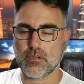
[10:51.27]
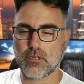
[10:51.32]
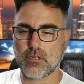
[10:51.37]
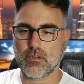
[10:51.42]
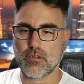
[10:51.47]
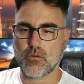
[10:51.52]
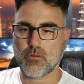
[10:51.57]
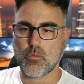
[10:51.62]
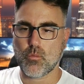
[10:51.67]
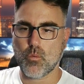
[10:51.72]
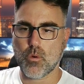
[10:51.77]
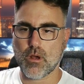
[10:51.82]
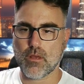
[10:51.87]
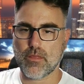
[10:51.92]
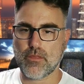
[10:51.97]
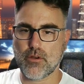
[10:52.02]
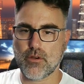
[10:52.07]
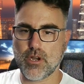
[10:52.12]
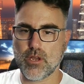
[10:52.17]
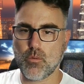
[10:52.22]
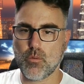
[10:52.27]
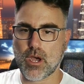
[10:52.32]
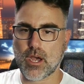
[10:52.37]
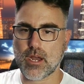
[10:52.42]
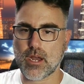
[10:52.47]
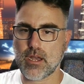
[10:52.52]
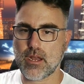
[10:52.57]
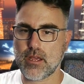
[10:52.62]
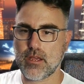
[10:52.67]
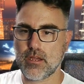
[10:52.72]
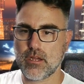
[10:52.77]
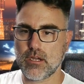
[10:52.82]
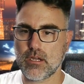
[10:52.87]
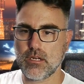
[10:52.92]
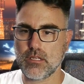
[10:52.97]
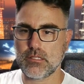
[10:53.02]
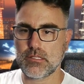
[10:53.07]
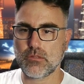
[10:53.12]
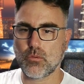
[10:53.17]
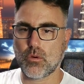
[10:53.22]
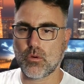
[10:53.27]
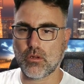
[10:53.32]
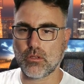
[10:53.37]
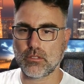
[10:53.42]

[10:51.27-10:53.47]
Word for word: 131 needs to hold,